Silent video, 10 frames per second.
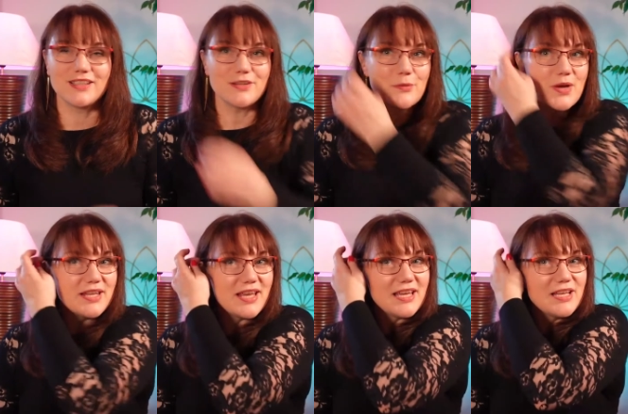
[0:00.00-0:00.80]
when
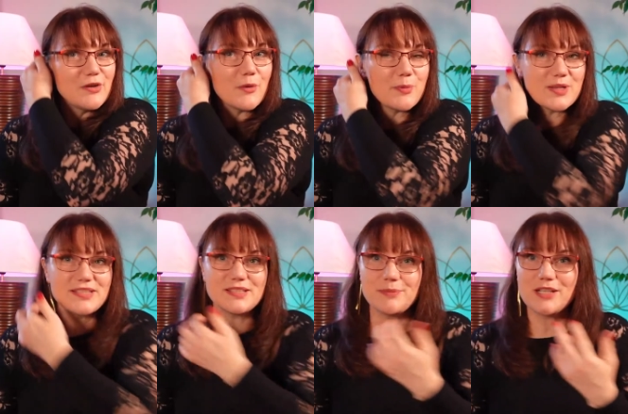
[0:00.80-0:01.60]
they in your
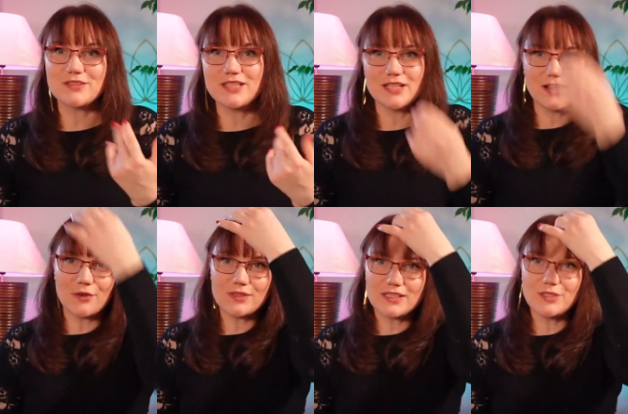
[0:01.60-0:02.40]
presence, because they
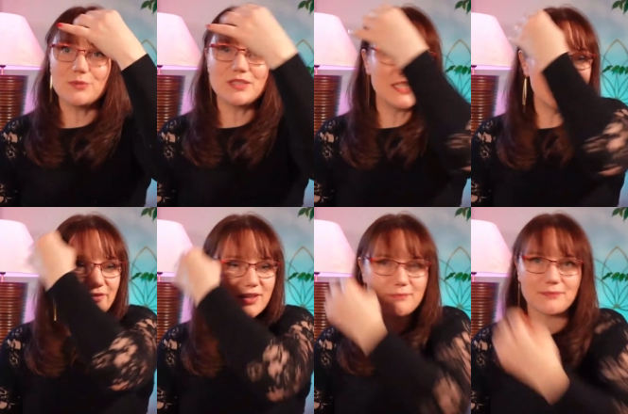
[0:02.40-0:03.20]
know that you will
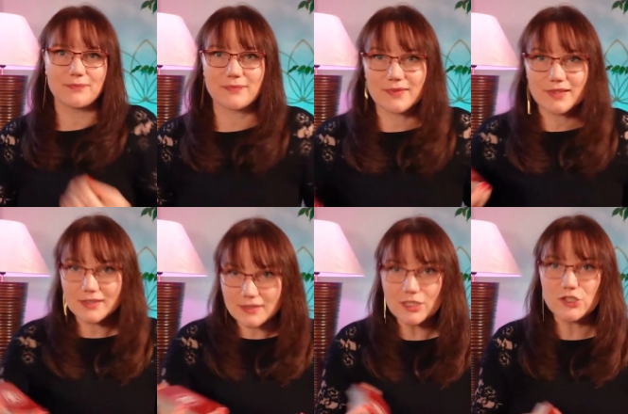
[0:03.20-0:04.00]
give them
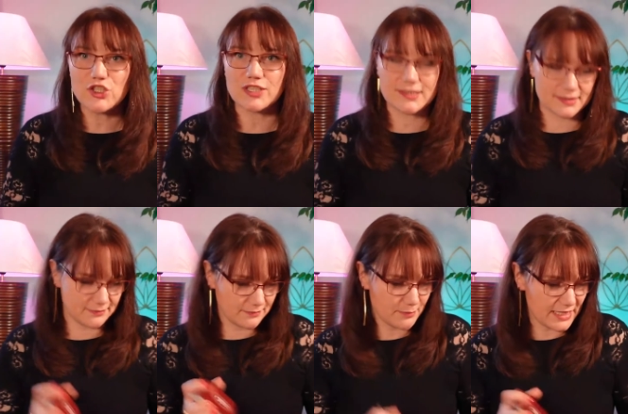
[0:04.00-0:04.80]
leeches,
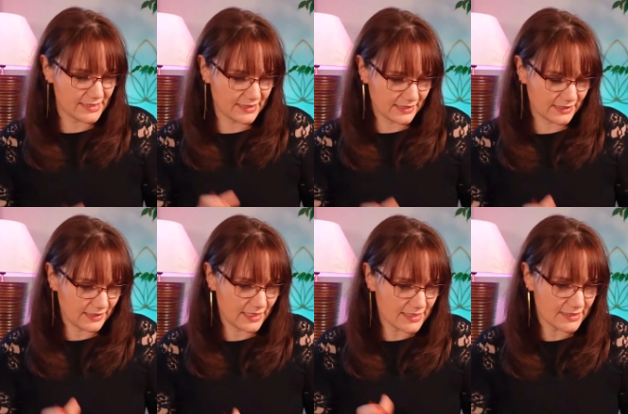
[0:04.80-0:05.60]
basically.
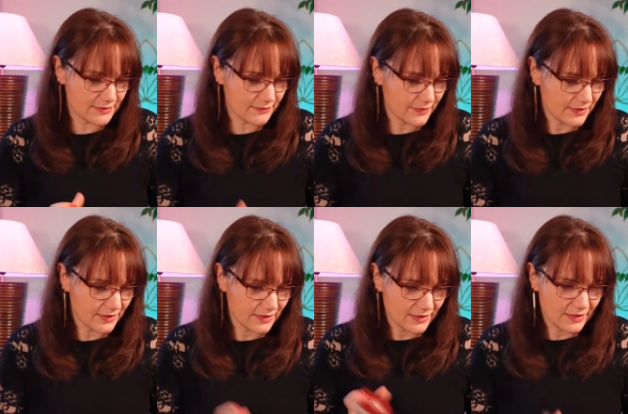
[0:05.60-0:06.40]
Yes,
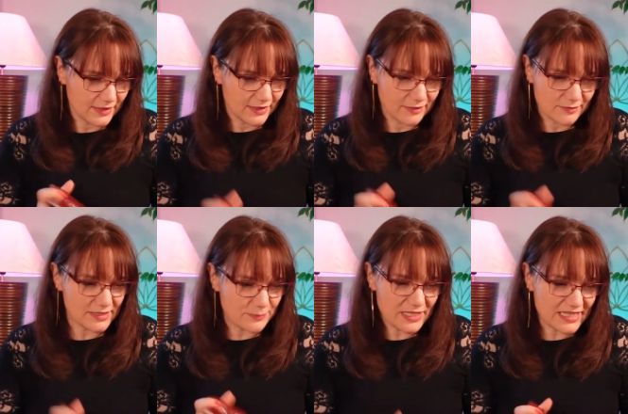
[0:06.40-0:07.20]
the
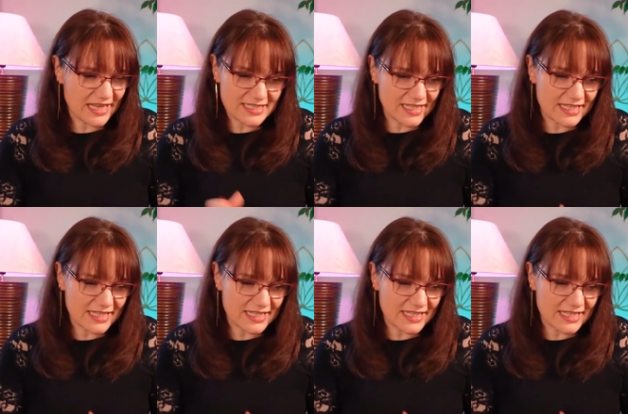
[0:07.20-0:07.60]
spirit guide